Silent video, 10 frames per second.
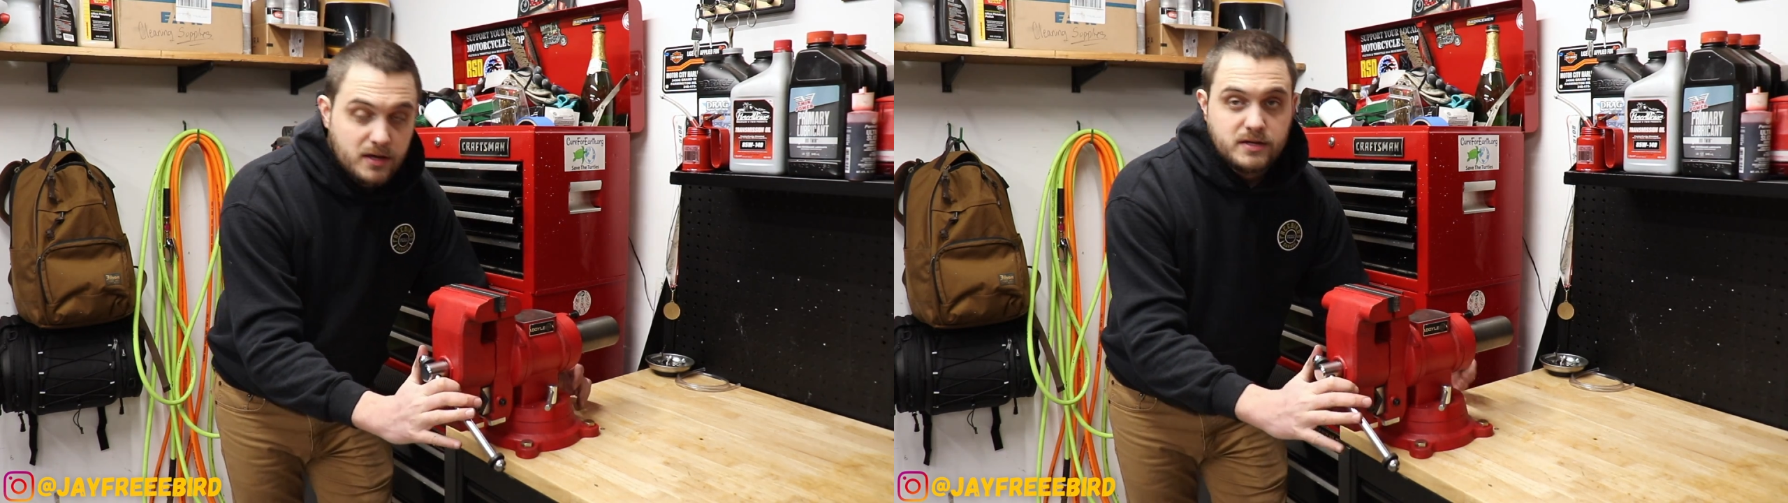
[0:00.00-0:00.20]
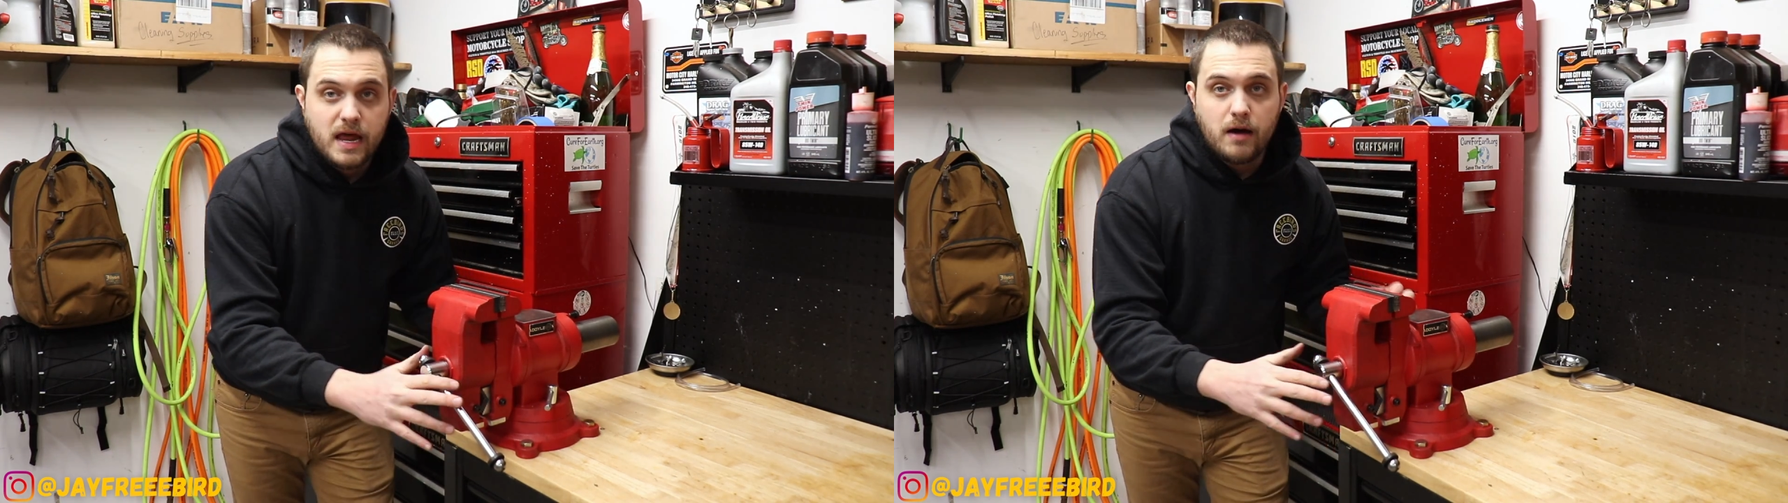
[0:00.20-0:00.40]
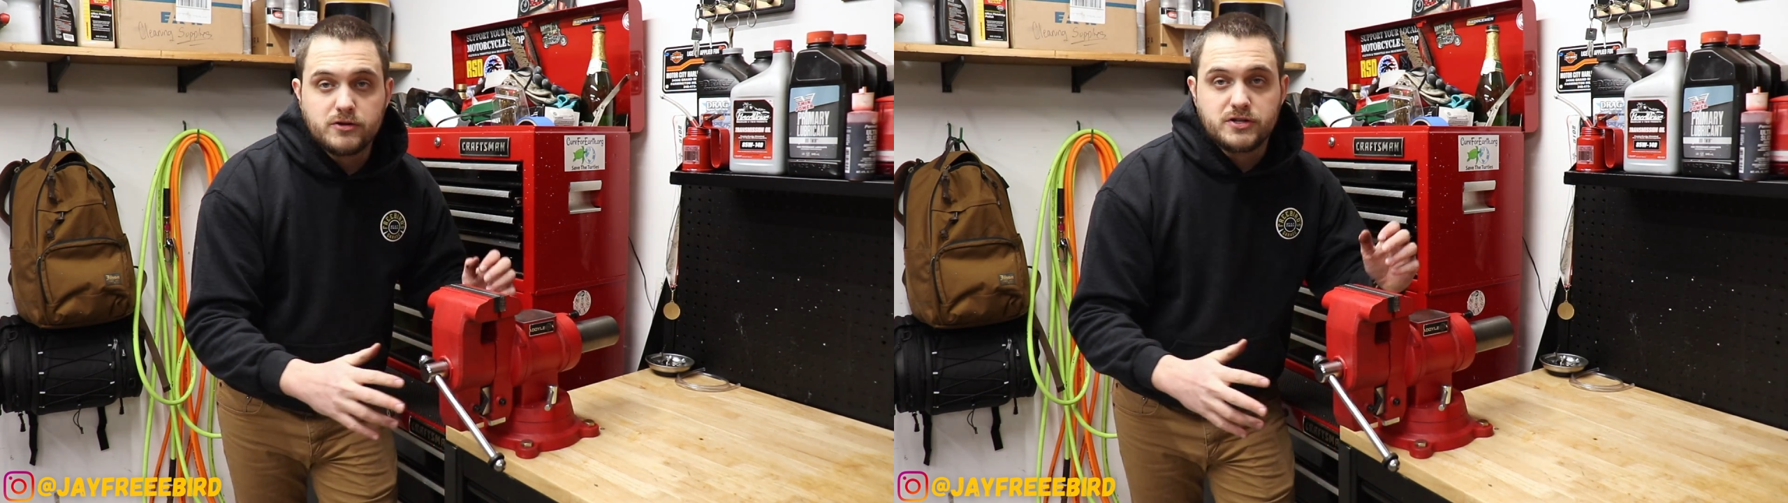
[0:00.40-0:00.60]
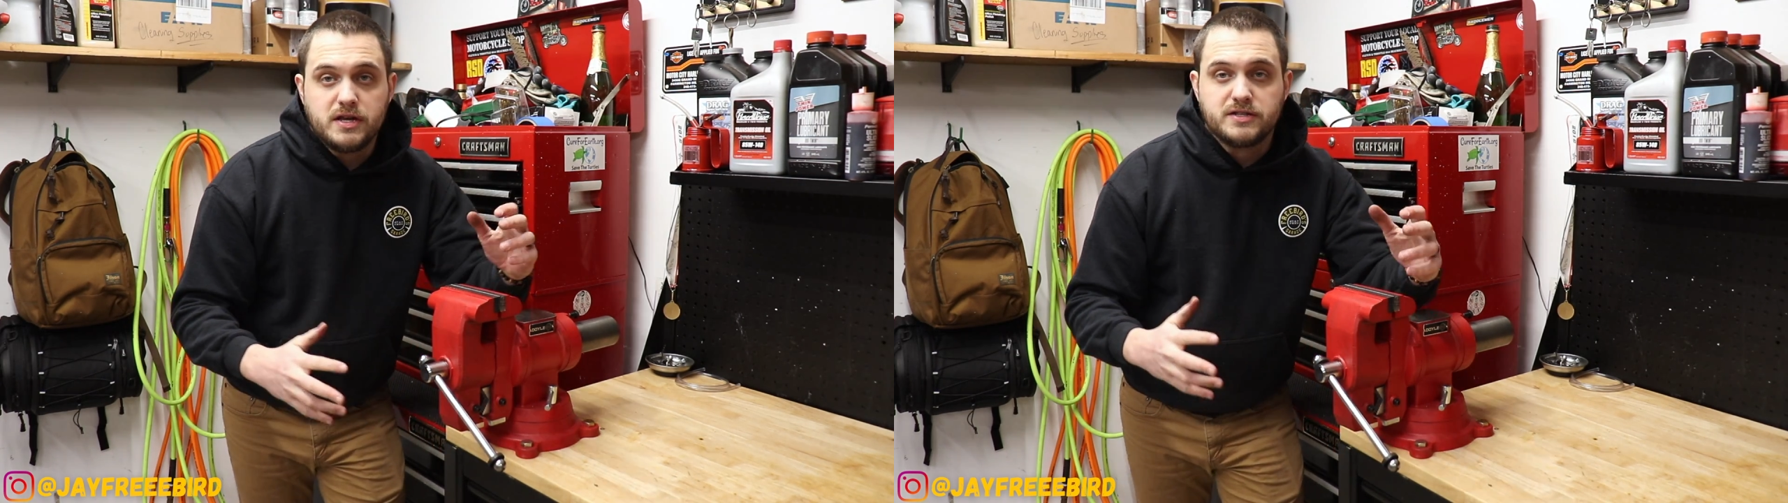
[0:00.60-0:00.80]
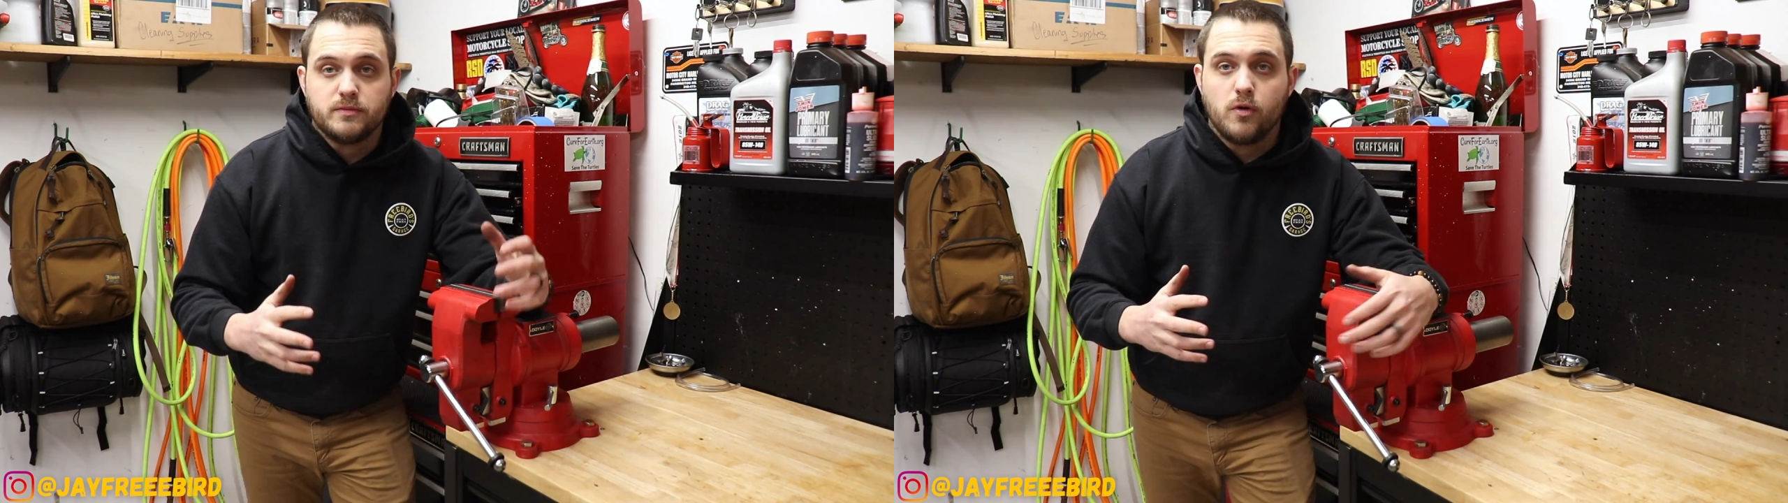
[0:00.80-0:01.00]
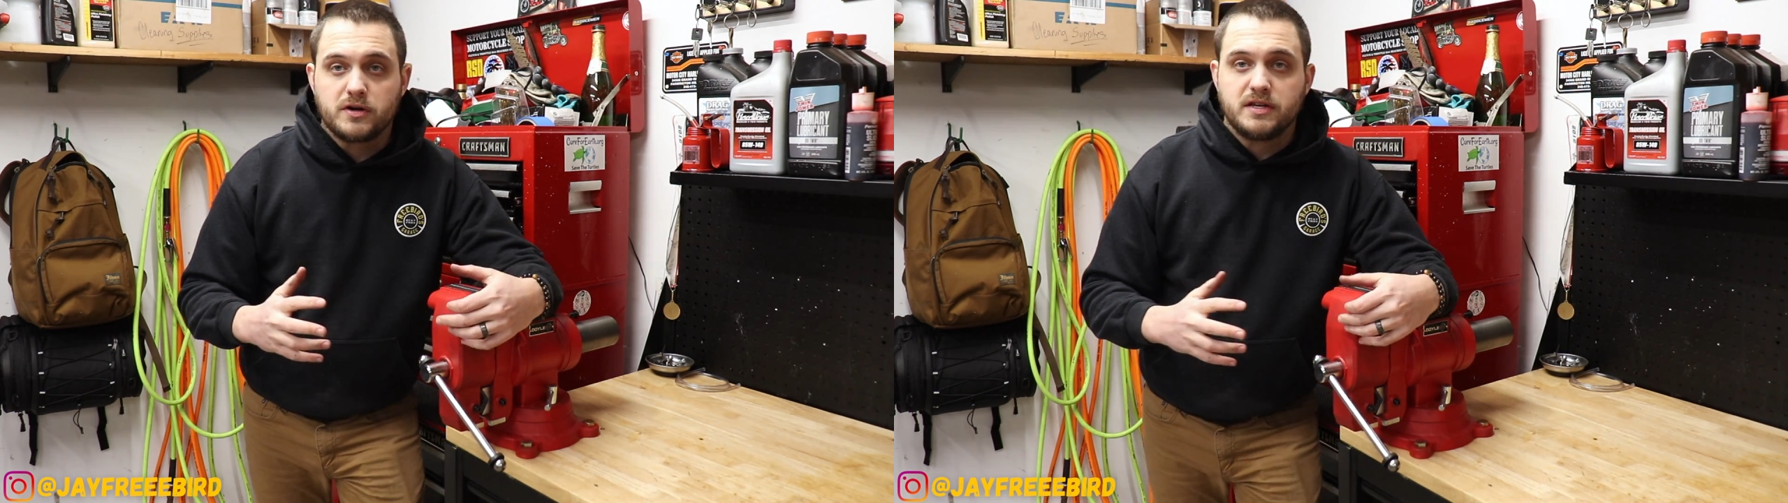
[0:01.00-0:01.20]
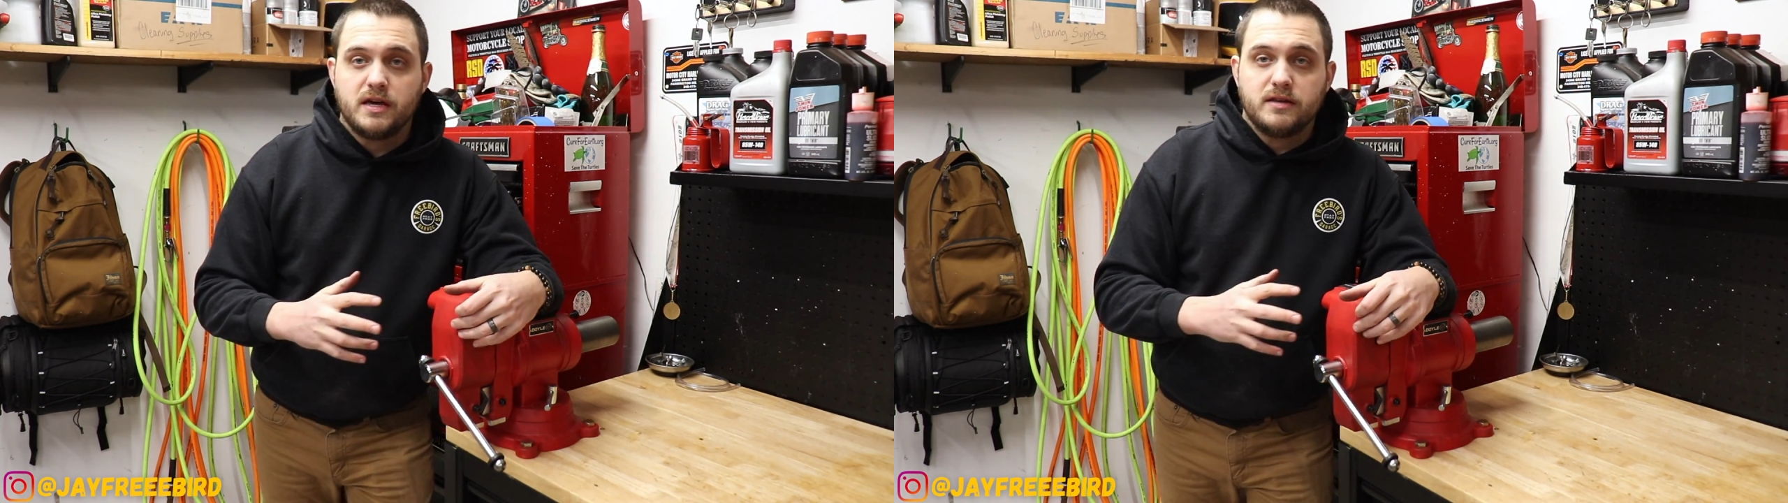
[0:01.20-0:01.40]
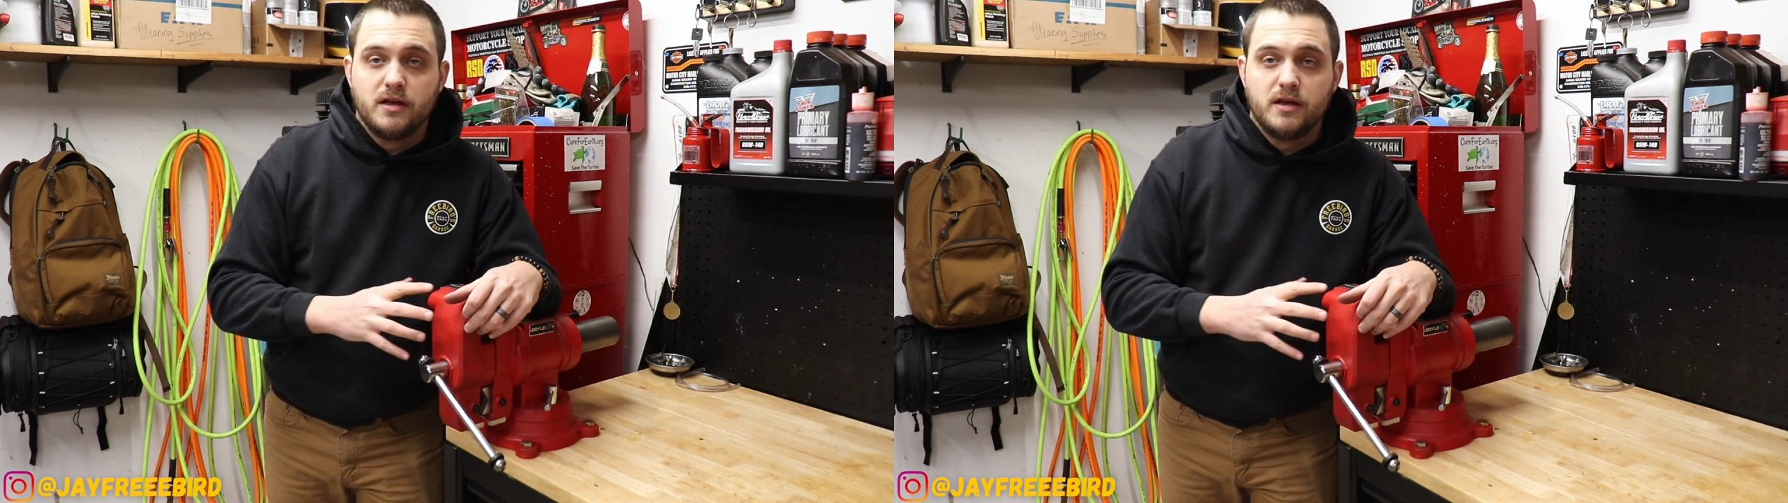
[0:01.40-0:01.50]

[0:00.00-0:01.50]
Now it just needs some work to get